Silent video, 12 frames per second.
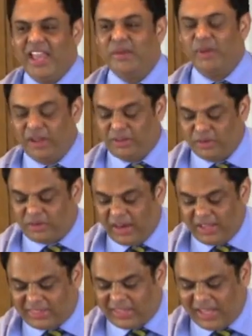He will do
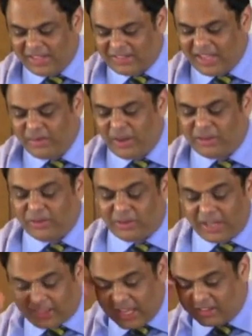great things. He will do
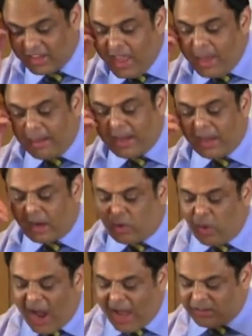great things. But it
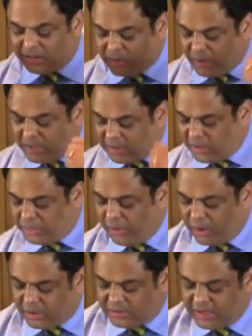requires greater
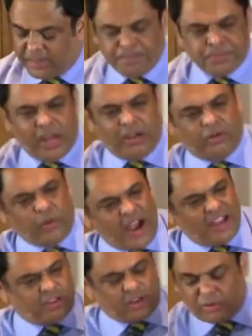authority. It
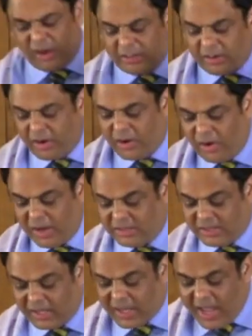requires a greater
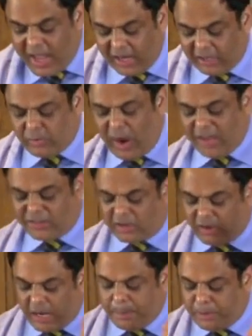anointing. It requires a
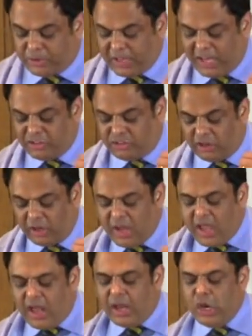greater potential.
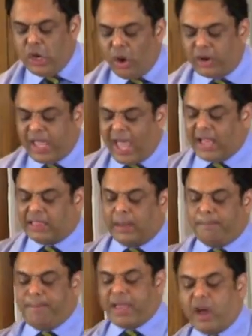Look at
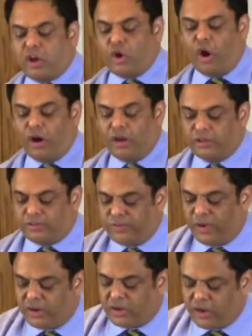the bigger cause
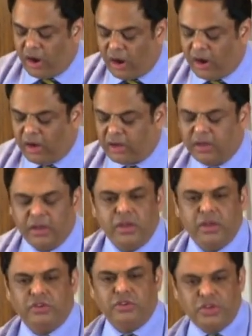for God
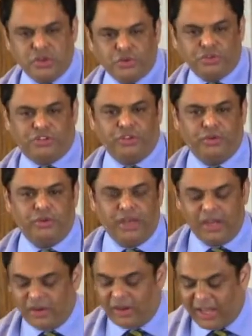to use you
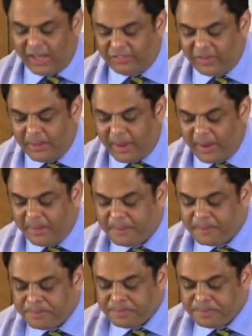in your life. Amen.